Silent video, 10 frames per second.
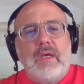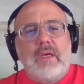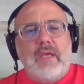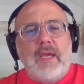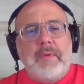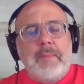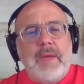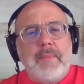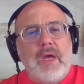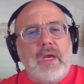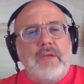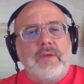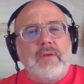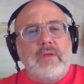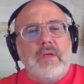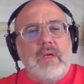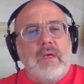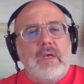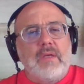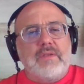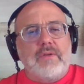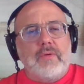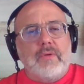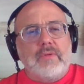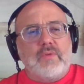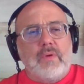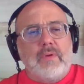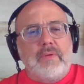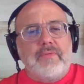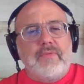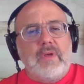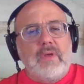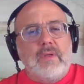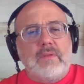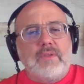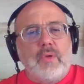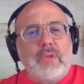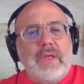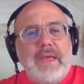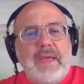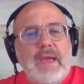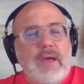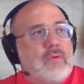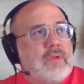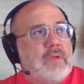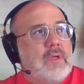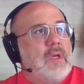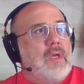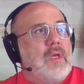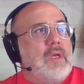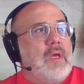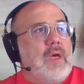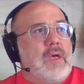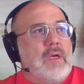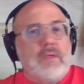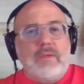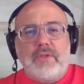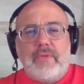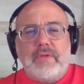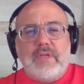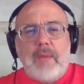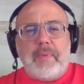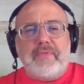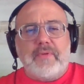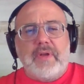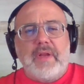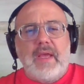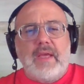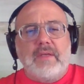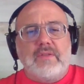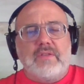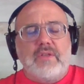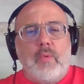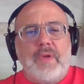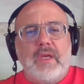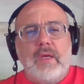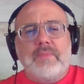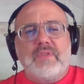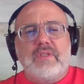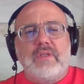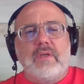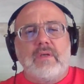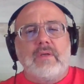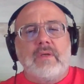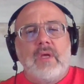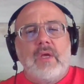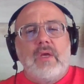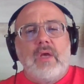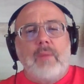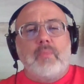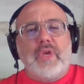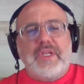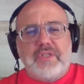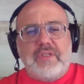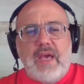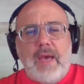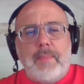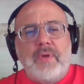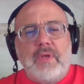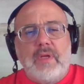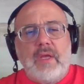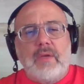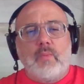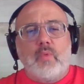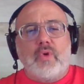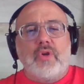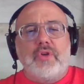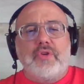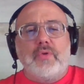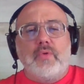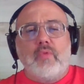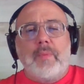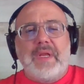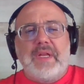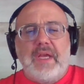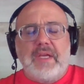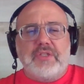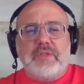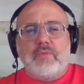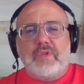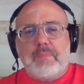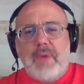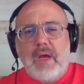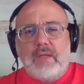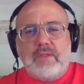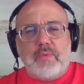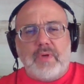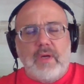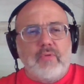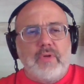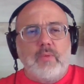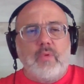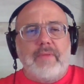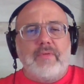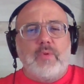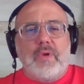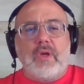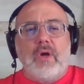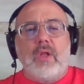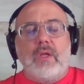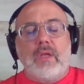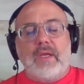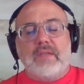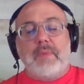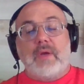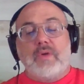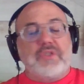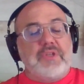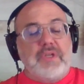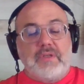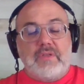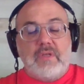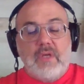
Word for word: came to my mind as you're sort of laying out the topic for today is, when it comes to a breach has happened and we're going to do remediation, response, recovery, whatever you want to call it. I guess my question is,